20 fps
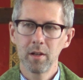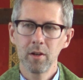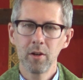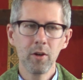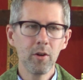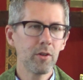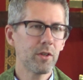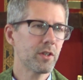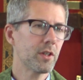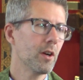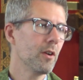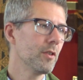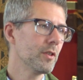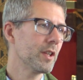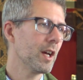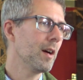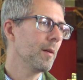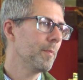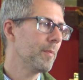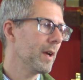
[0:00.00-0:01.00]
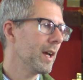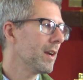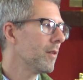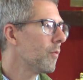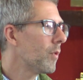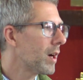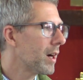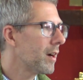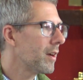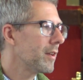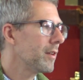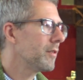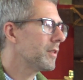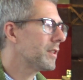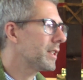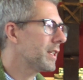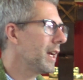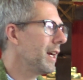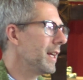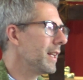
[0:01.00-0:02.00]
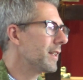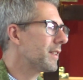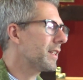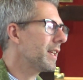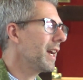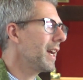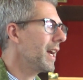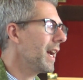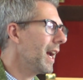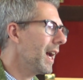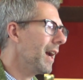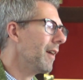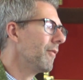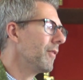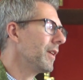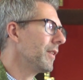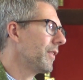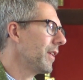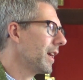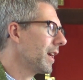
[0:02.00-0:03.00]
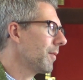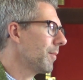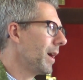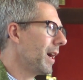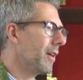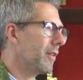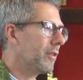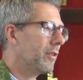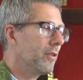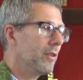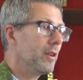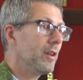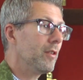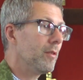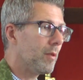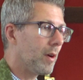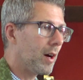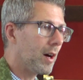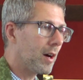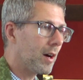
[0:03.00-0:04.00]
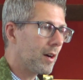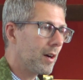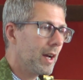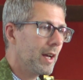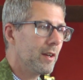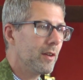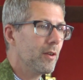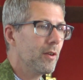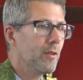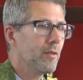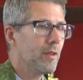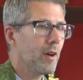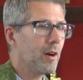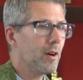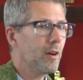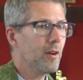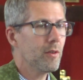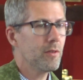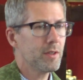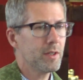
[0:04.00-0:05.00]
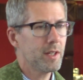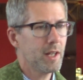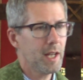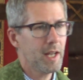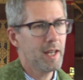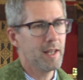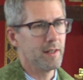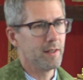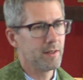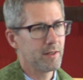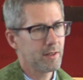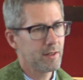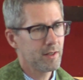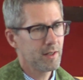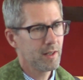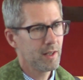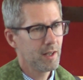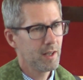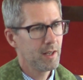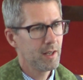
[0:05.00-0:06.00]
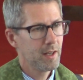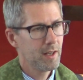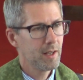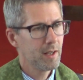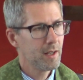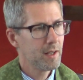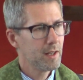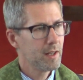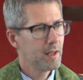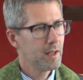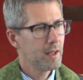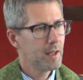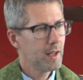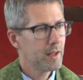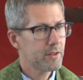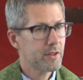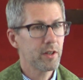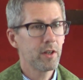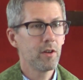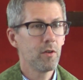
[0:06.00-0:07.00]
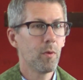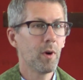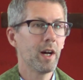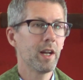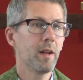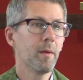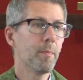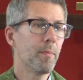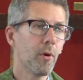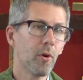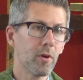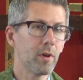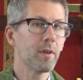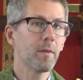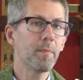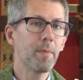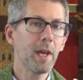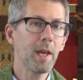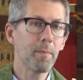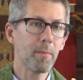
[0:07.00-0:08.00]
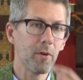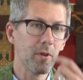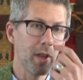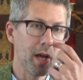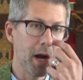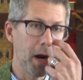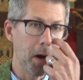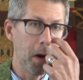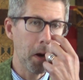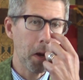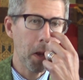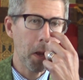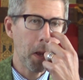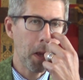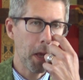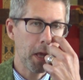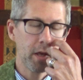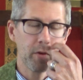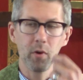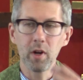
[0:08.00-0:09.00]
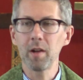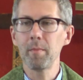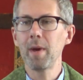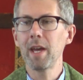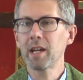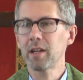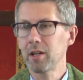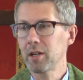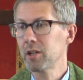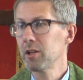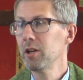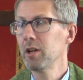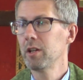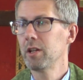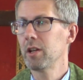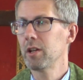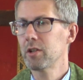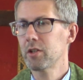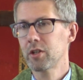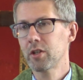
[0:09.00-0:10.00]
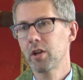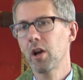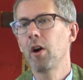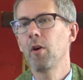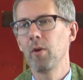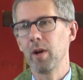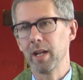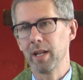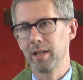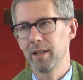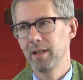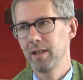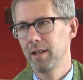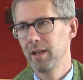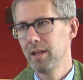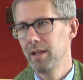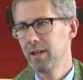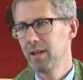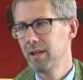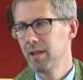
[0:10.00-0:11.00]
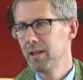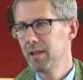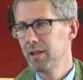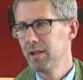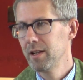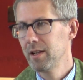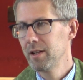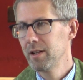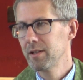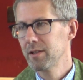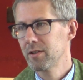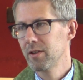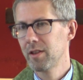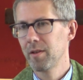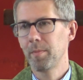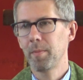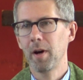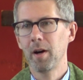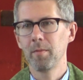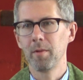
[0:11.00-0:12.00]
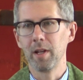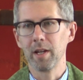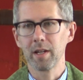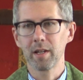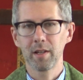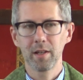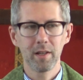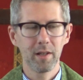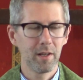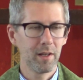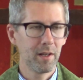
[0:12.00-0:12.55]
Who shows up and where you sit say everything about who you are and who the host is. And so you want important people there. You want to make a good showing to the public.